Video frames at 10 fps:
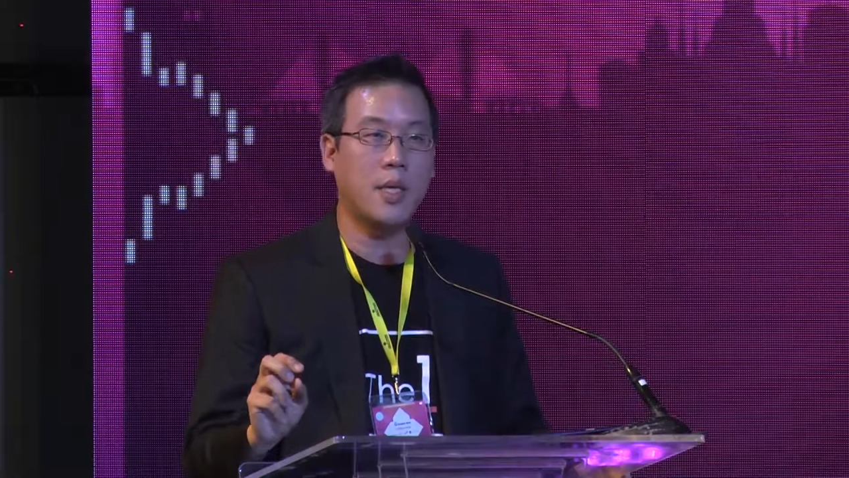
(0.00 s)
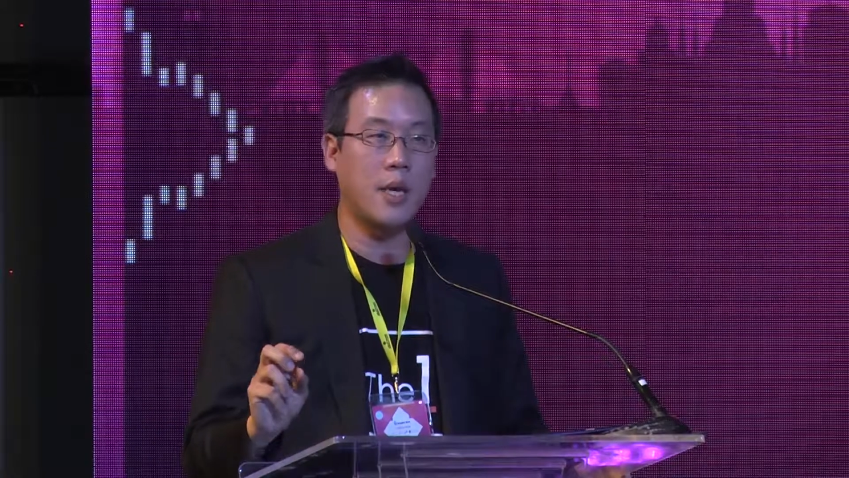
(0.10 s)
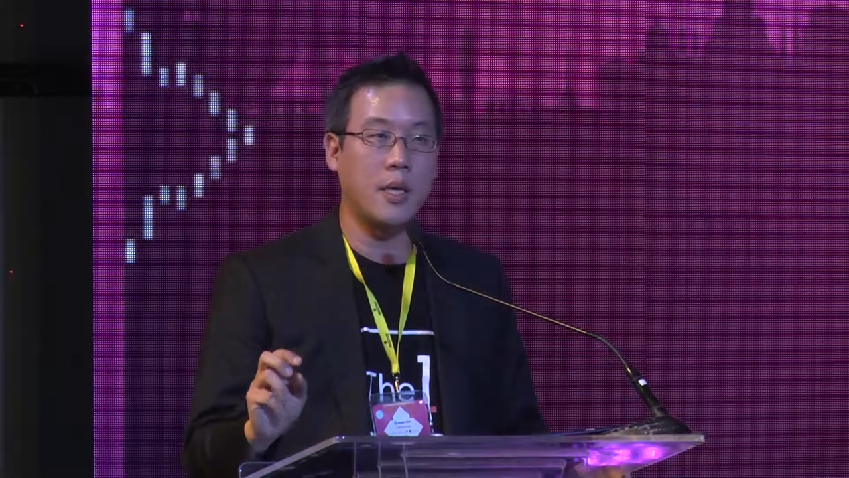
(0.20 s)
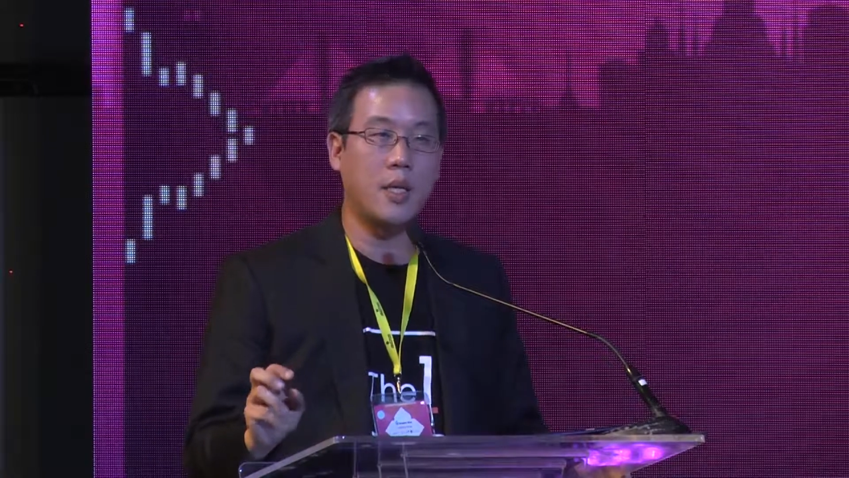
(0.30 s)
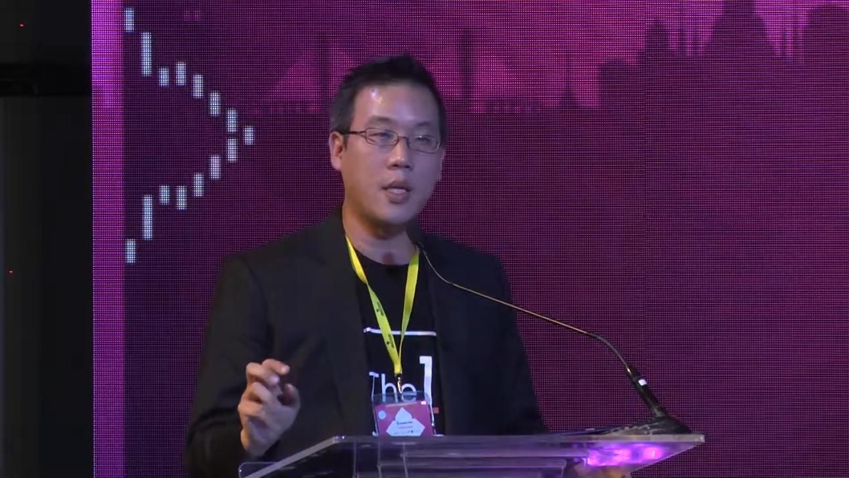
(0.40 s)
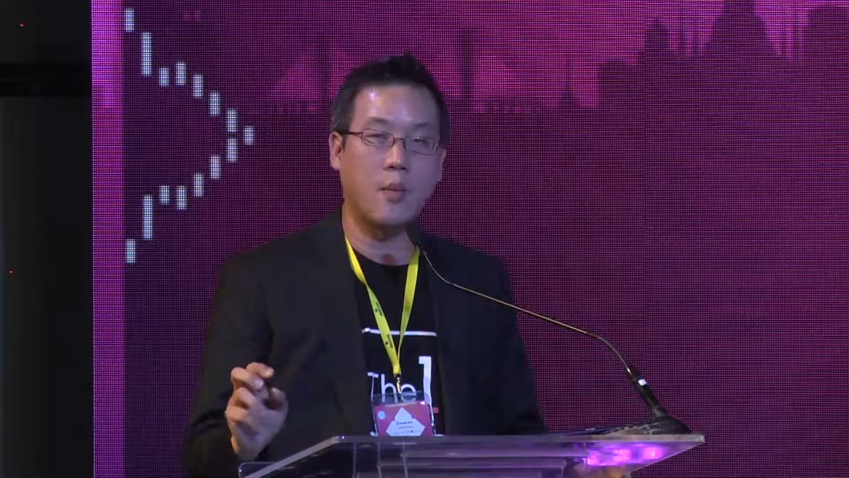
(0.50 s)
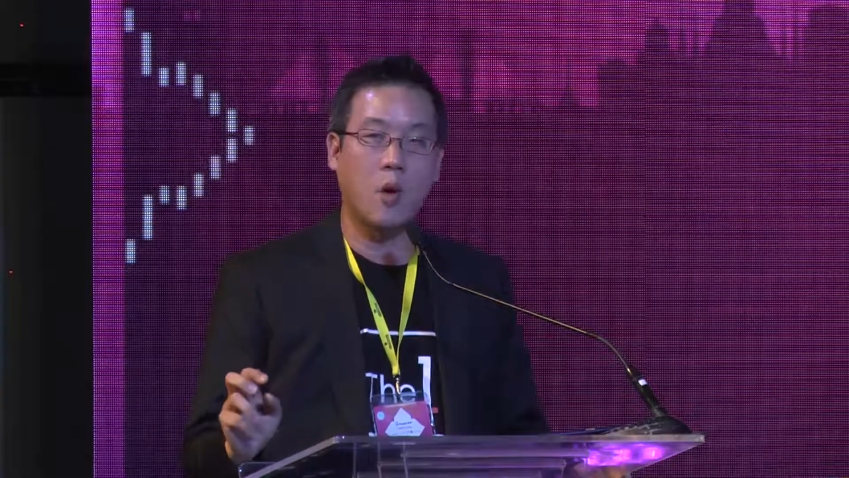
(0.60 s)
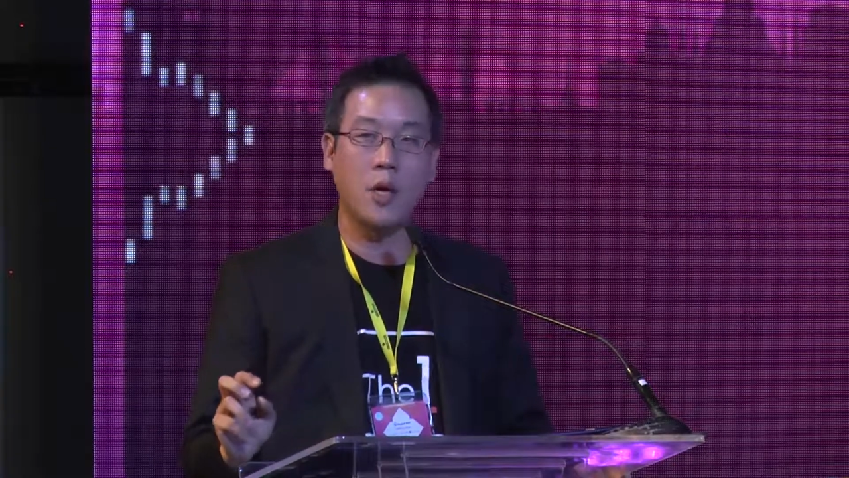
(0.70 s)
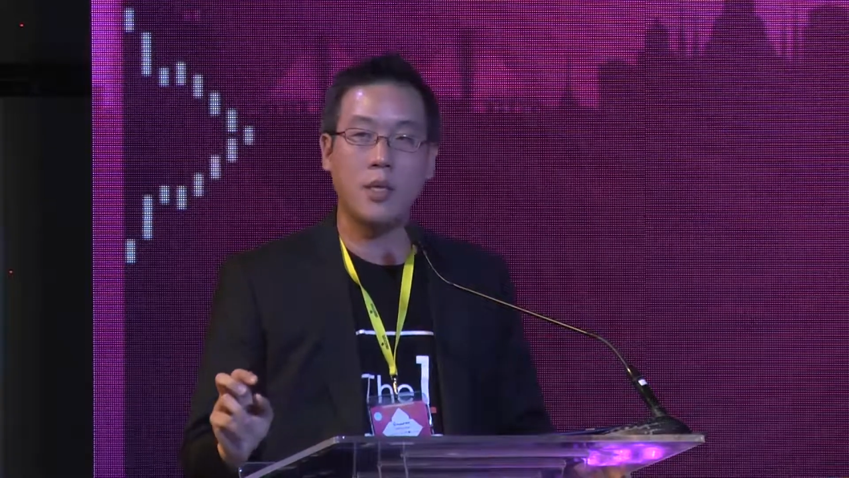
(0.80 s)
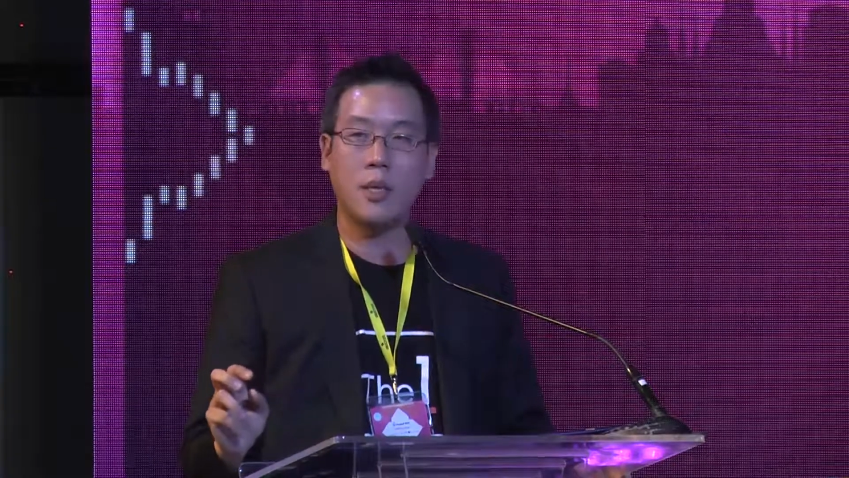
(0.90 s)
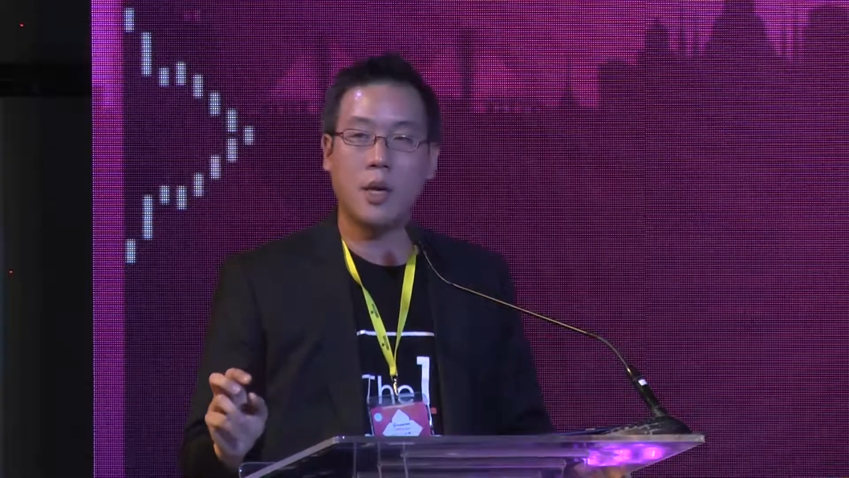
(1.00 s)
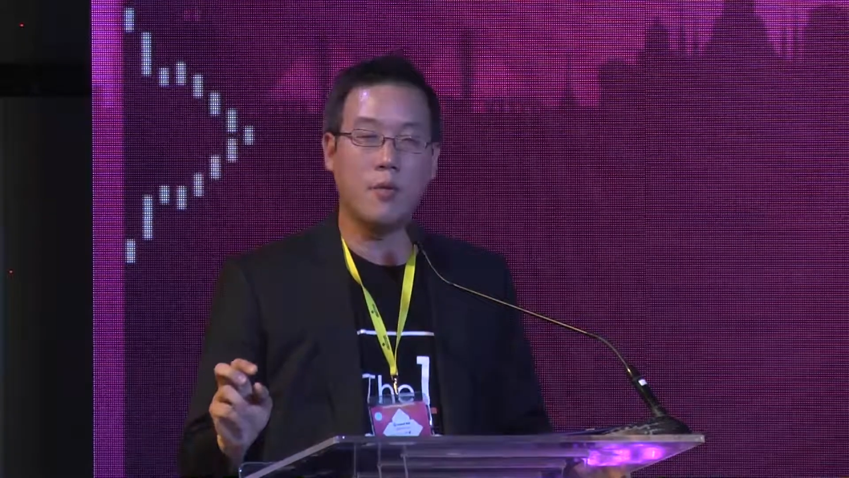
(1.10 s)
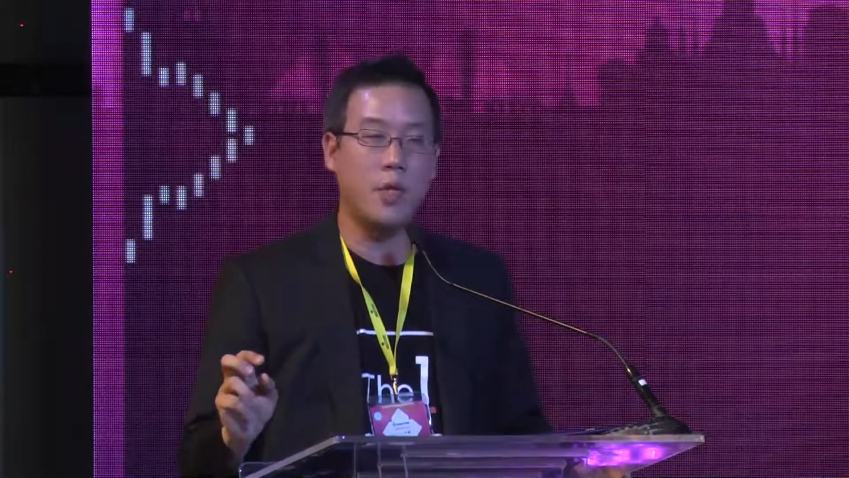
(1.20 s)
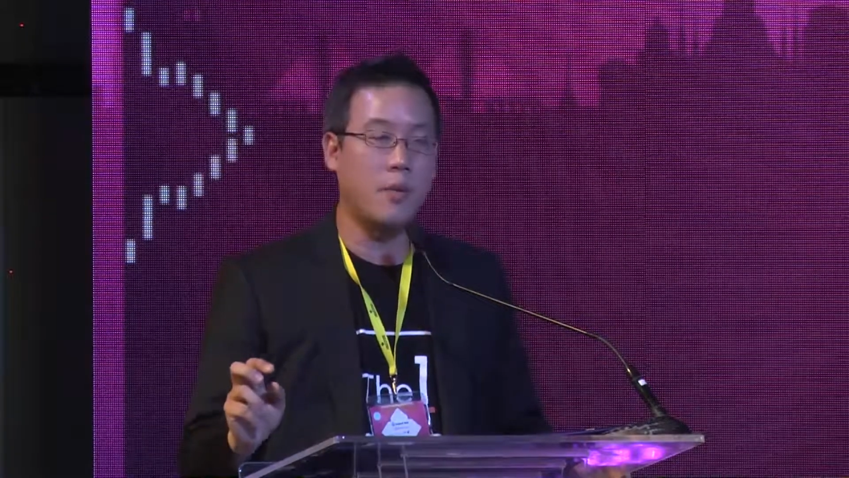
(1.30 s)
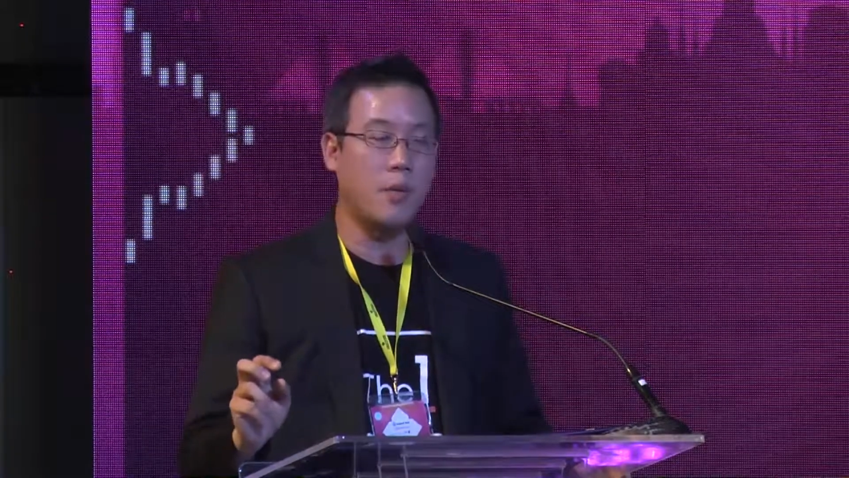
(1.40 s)
earn the points and
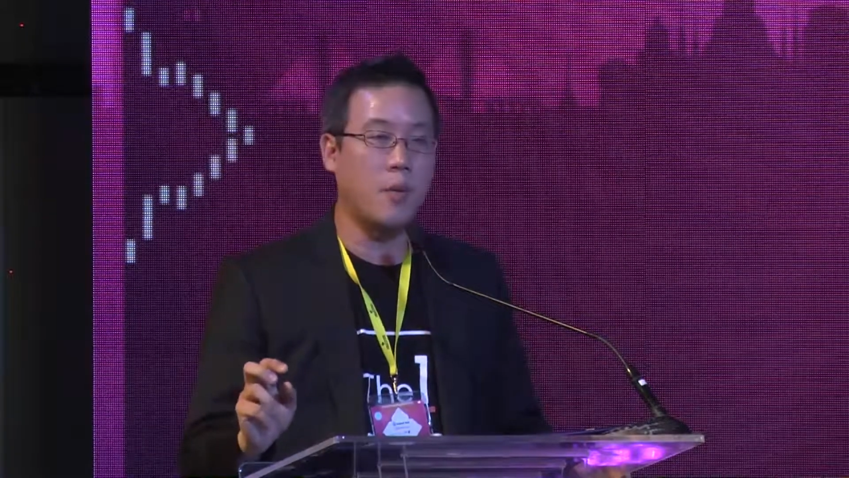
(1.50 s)
redeem the